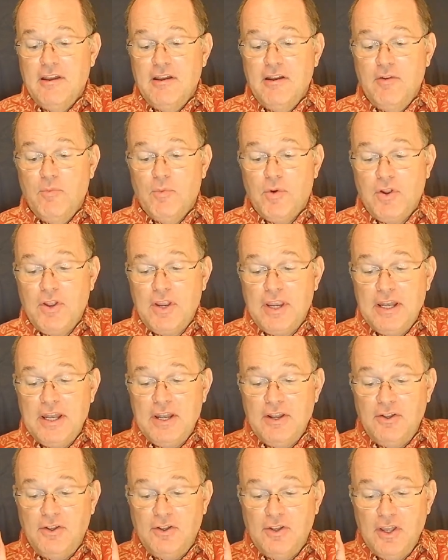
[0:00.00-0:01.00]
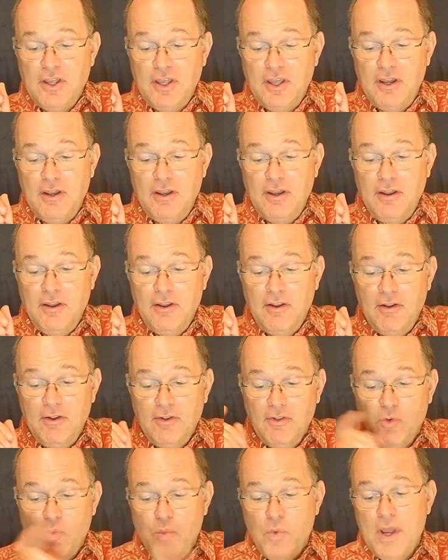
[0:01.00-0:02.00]
We're going to get it done
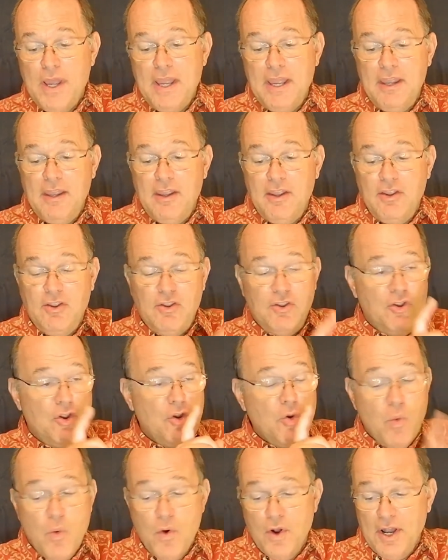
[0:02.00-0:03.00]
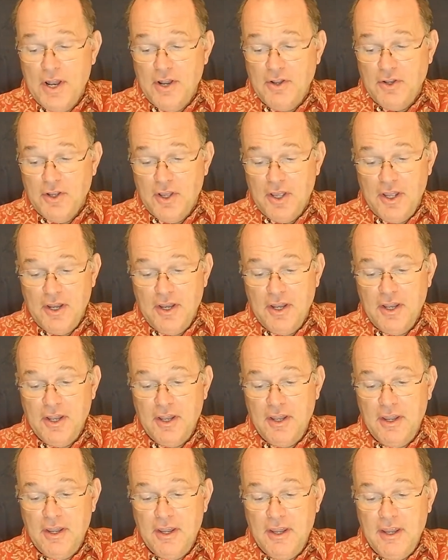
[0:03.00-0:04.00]
the way you want it done.
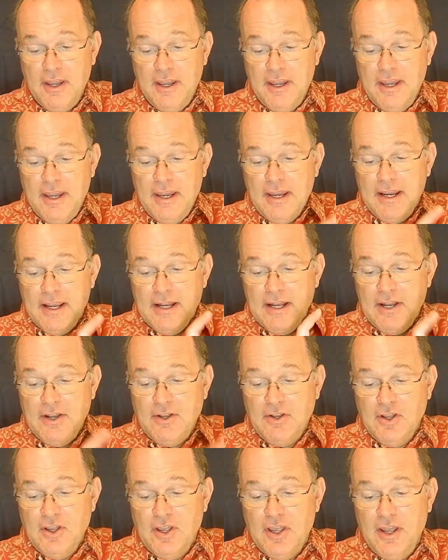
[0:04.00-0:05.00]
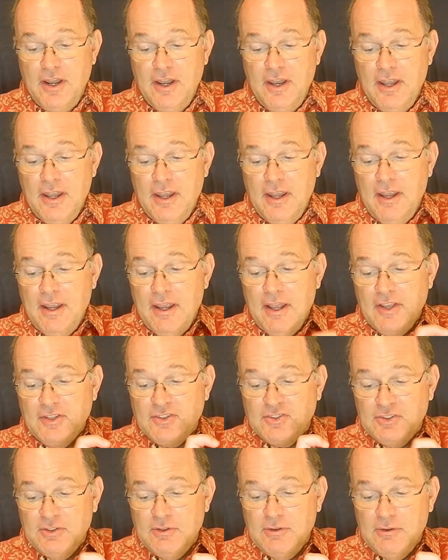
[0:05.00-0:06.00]
Get it done,
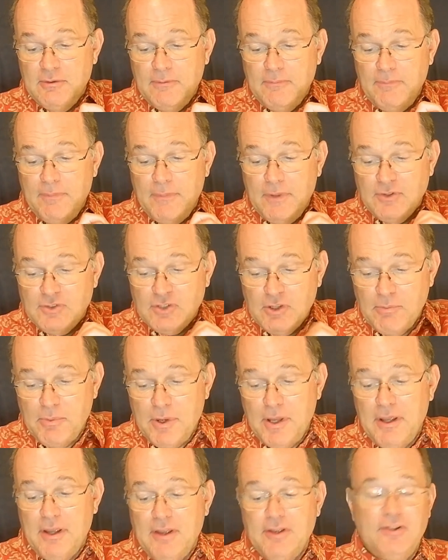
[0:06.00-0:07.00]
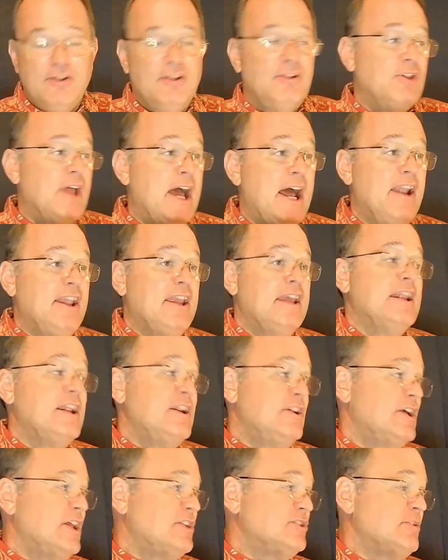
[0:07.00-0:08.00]
somebody, not to get it
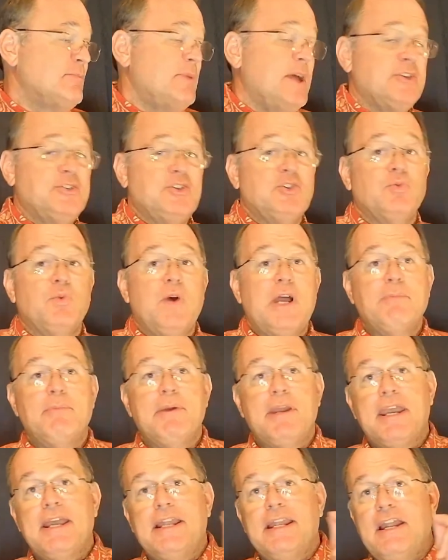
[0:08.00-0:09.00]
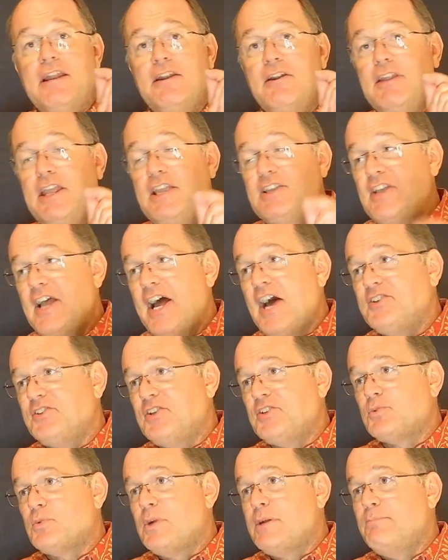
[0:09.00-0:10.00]
done somebody else's way, but get these
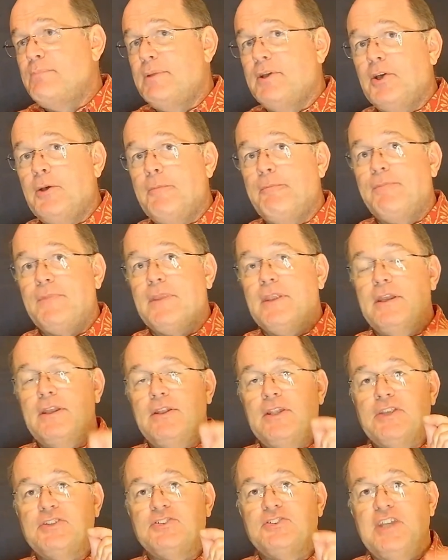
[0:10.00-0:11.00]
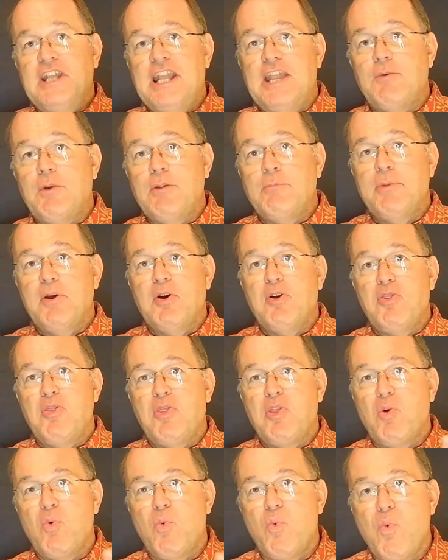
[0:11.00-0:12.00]
houses rebuilt, the city rebuilt
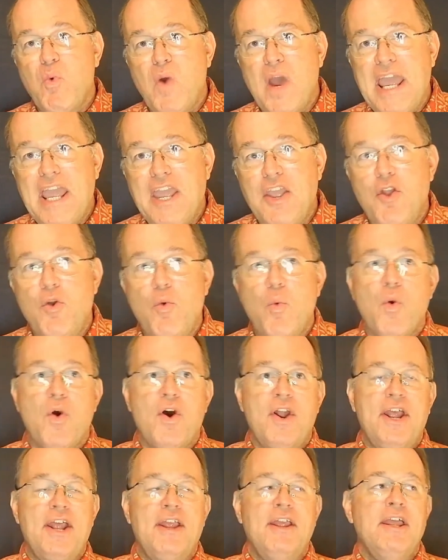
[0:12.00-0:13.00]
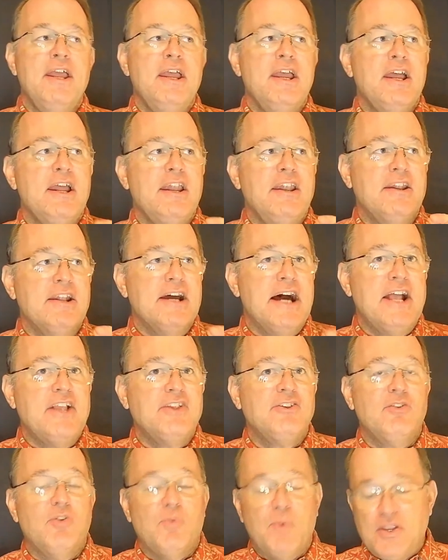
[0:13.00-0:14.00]
the way you want it,
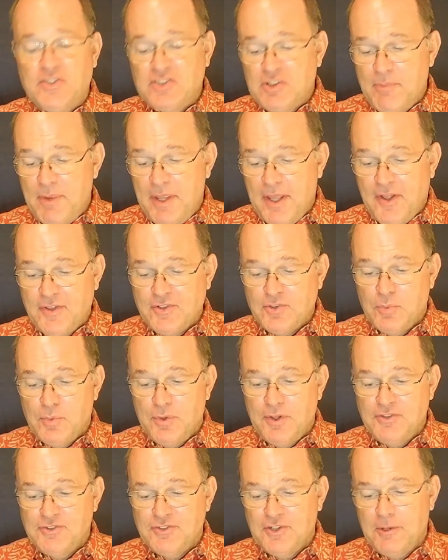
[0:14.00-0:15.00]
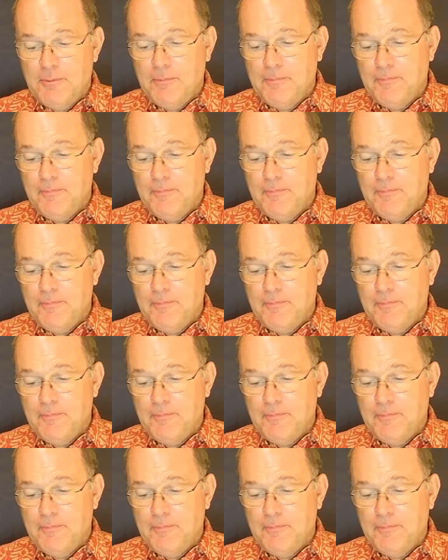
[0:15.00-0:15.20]
not the way somebody else wants it.